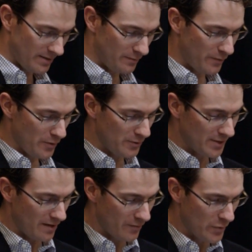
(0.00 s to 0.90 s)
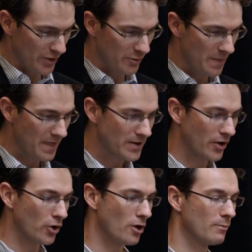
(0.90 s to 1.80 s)
For those not familiar with the
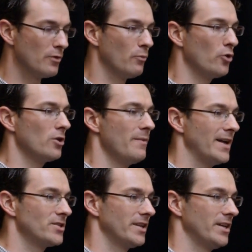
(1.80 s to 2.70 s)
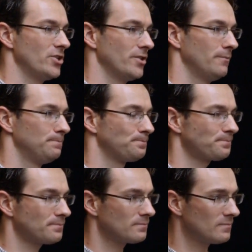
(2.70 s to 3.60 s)
term, the moral imagination,
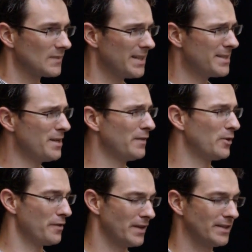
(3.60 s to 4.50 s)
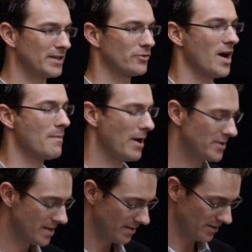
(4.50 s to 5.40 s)
it's a difficult thing to describe. I would
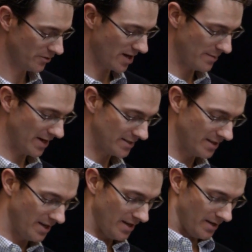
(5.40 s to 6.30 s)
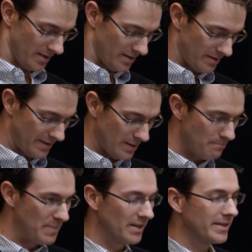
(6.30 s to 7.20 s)
tend to describe it as the
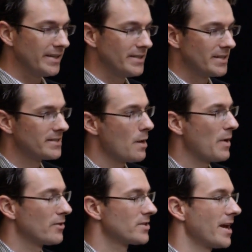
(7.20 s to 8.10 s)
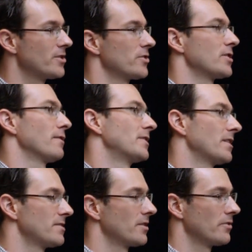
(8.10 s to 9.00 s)
ability to step outside yourself to
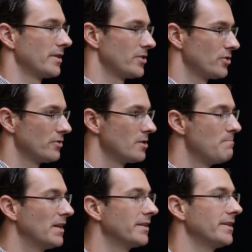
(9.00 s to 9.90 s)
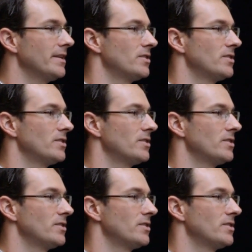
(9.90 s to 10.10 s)
consider an issue, the ability